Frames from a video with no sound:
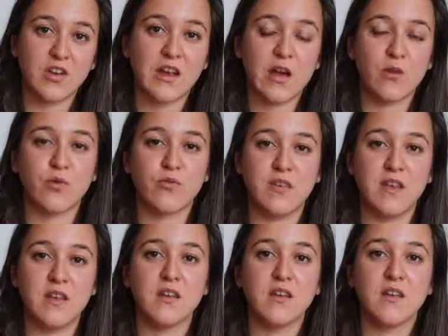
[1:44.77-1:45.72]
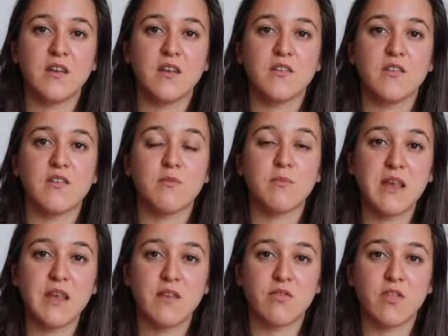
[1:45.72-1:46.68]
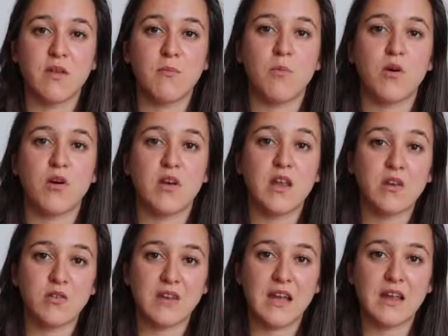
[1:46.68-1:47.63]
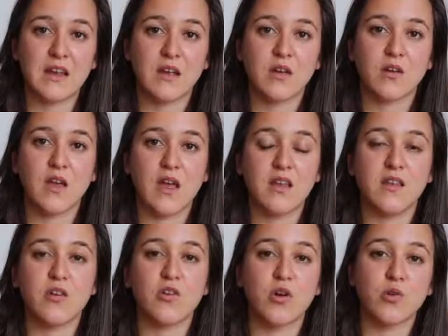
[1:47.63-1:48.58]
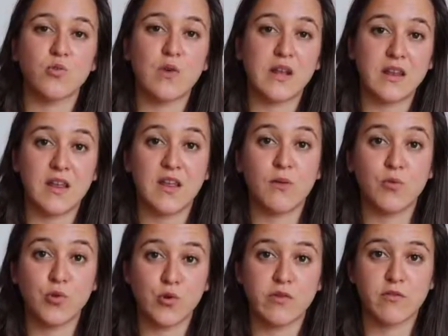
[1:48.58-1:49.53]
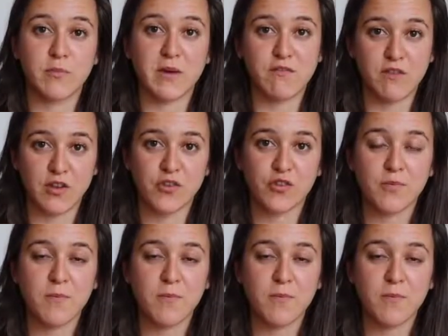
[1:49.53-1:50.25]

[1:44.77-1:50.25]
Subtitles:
aquafeed, since many of them are inorganic and they're not readily absorbed by fish.